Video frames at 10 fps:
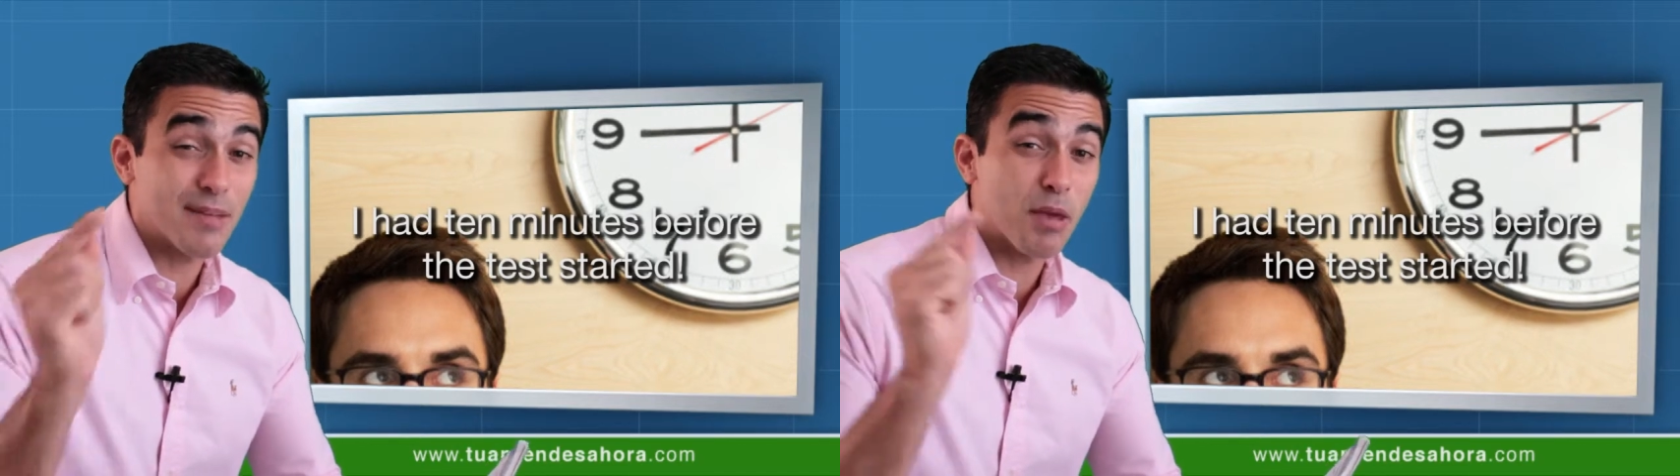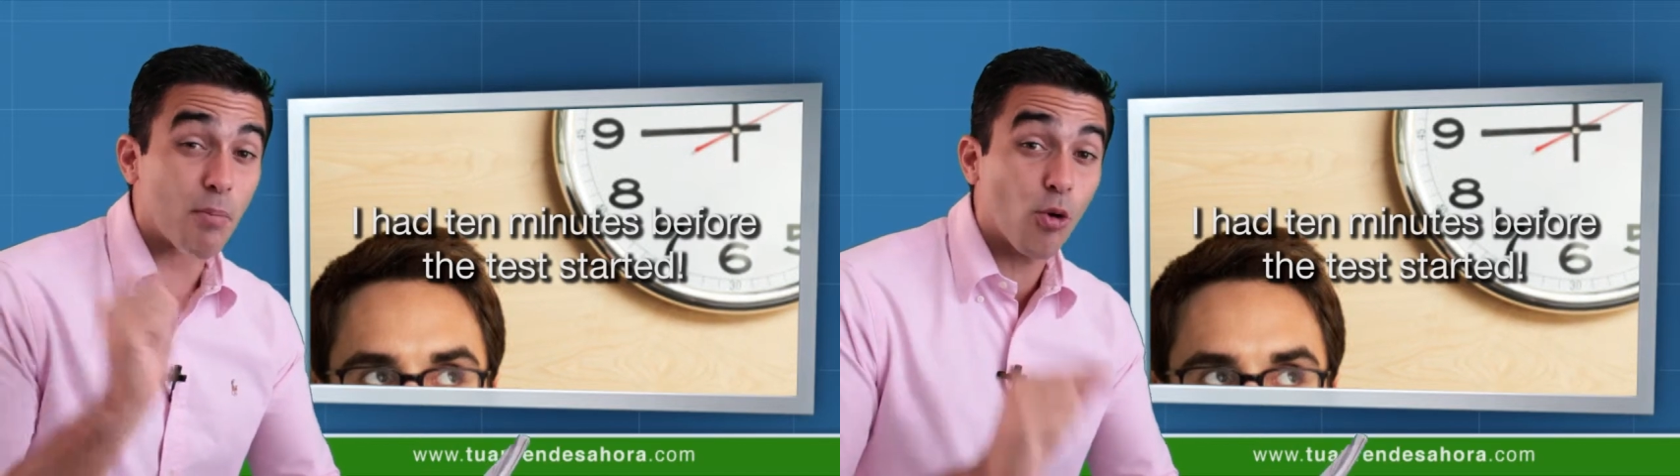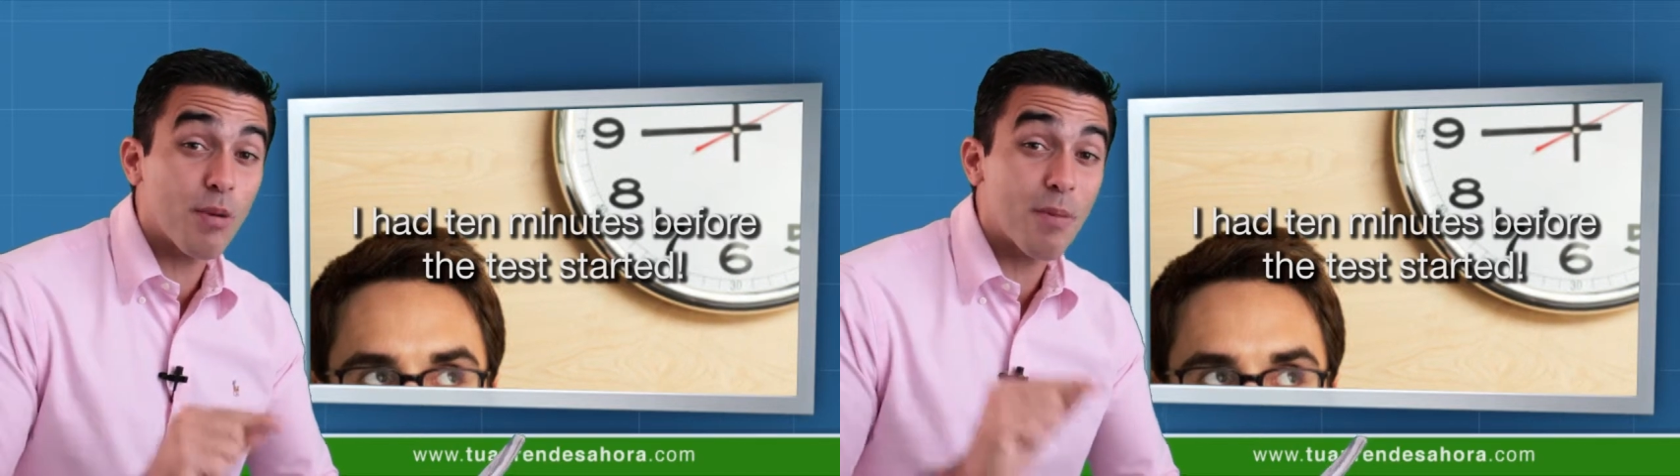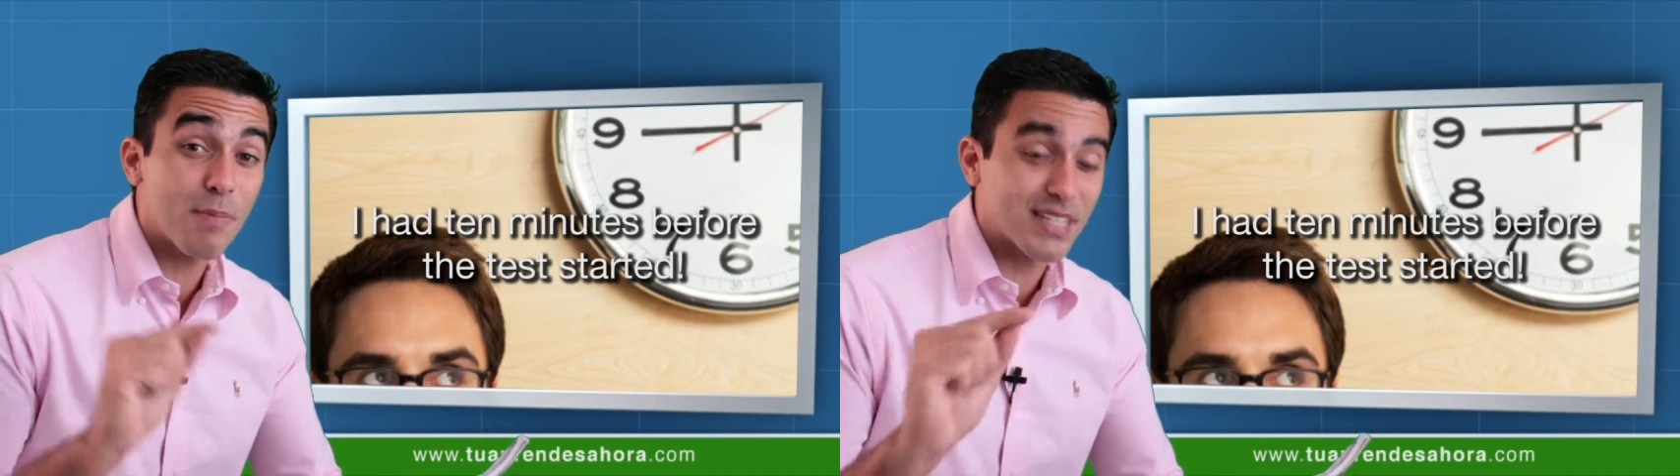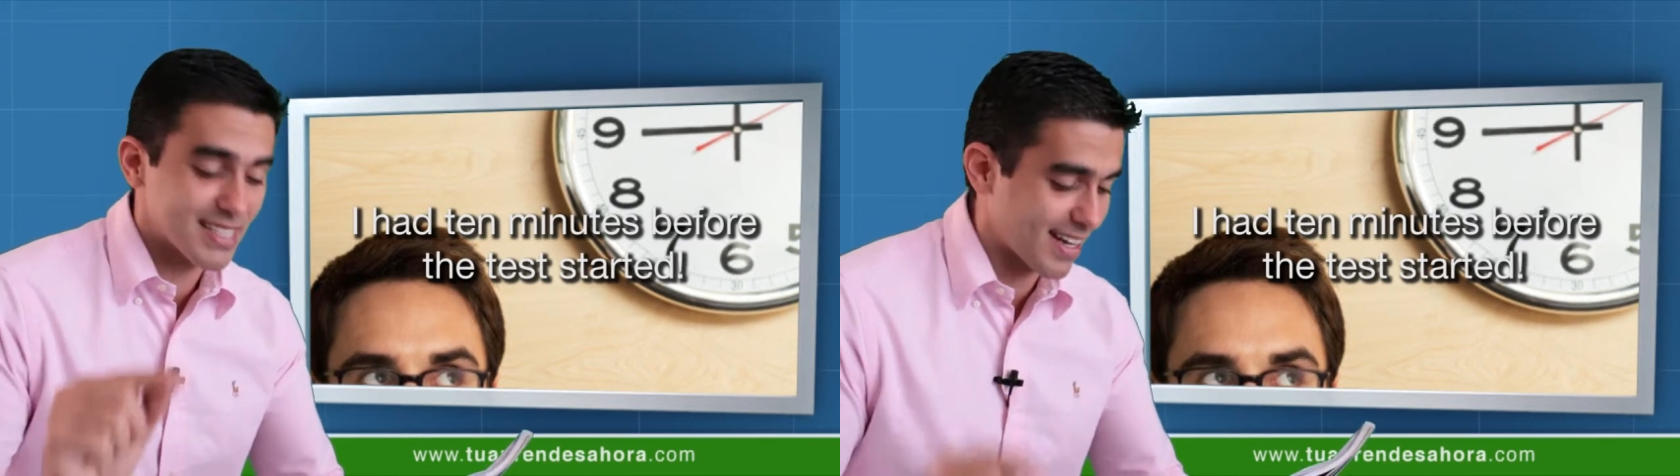de mi prueba
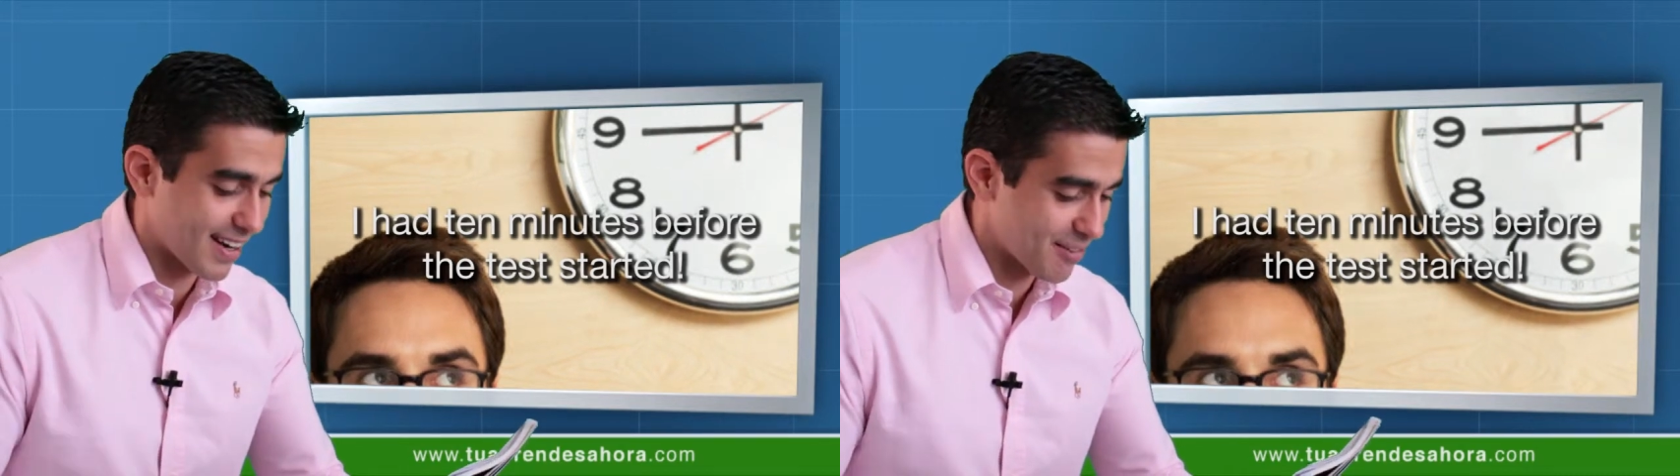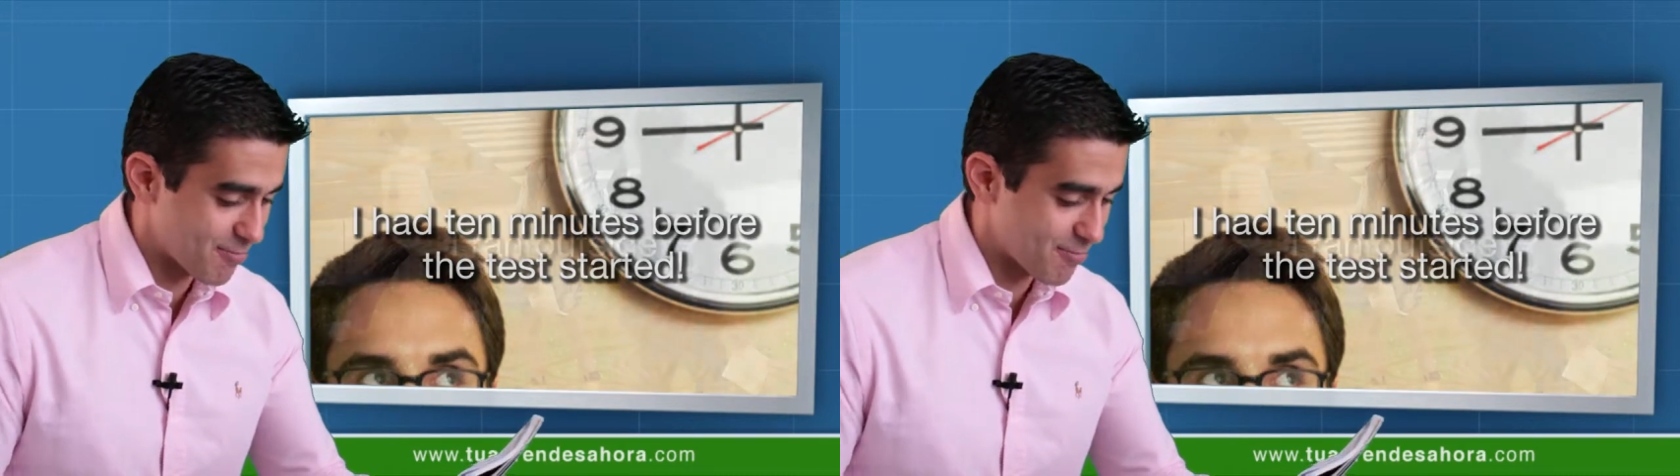empezar.